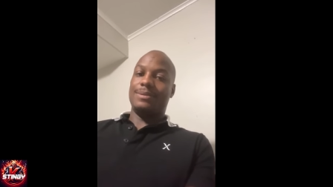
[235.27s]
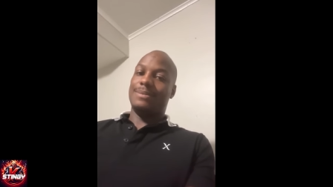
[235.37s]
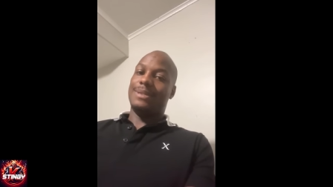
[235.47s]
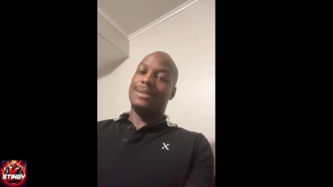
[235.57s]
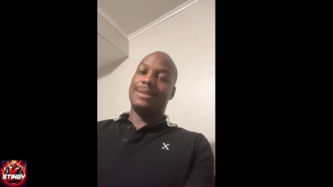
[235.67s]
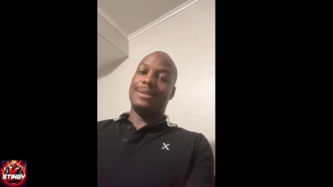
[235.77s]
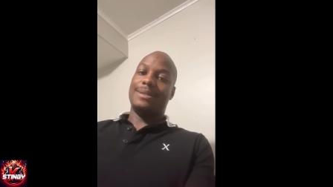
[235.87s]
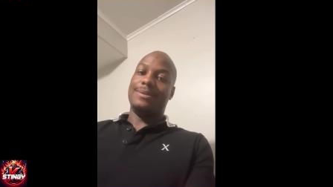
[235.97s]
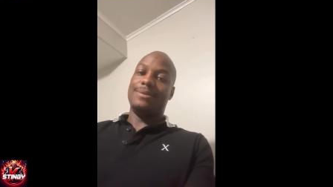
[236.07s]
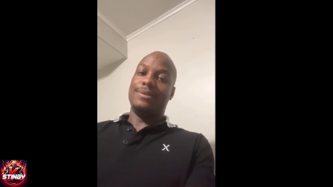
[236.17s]

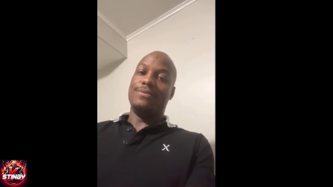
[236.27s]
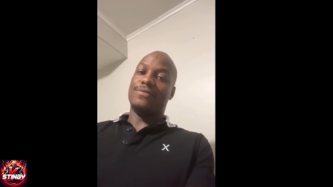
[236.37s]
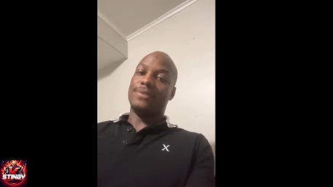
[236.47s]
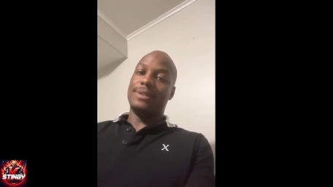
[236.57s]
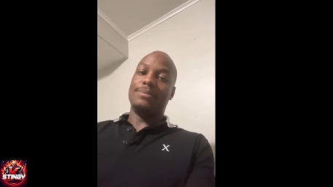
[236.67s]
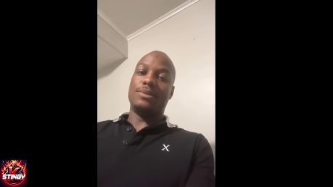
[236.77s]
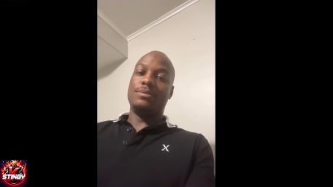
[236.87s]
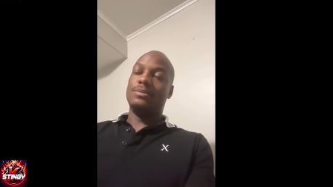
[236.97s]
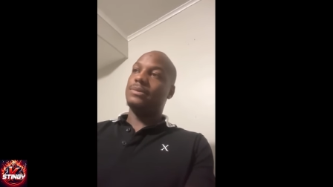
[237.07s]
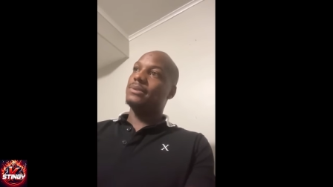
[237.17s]
Man, you, you friend,
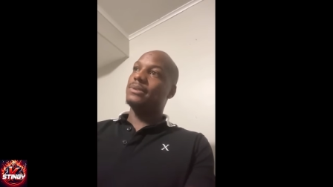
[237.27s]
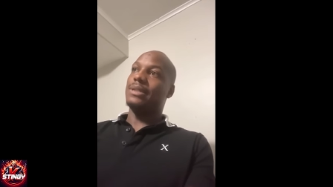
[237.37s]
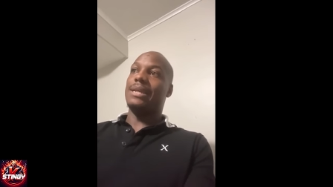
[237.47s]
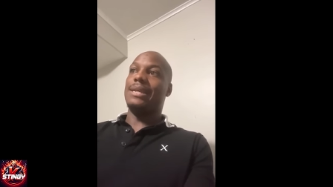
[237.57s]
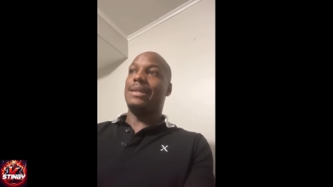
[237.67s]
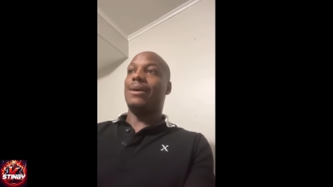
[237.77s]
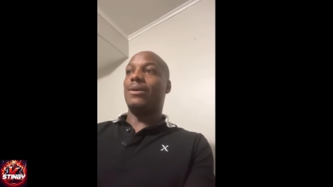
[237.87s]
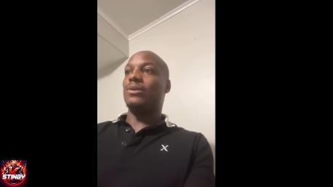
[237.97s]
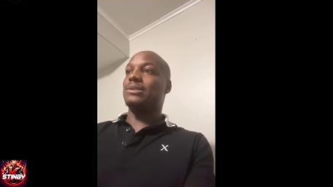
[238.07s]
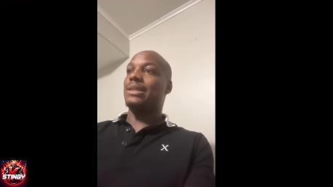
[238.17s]
bro. Like at an
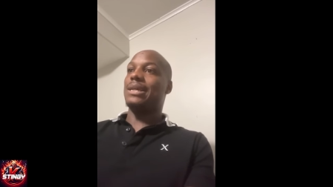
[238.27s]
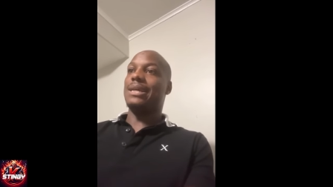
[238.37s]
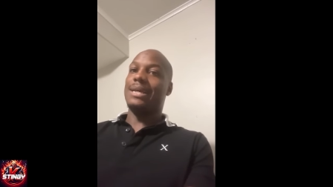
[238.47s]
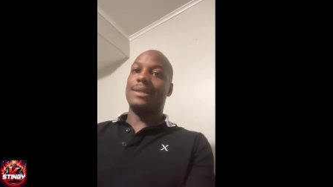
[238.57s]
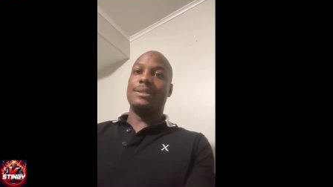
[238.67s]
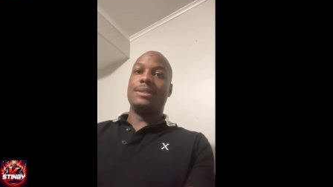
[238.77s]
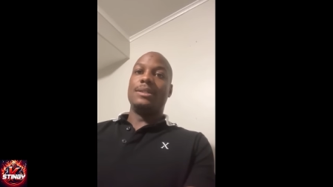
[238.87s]
all-time high.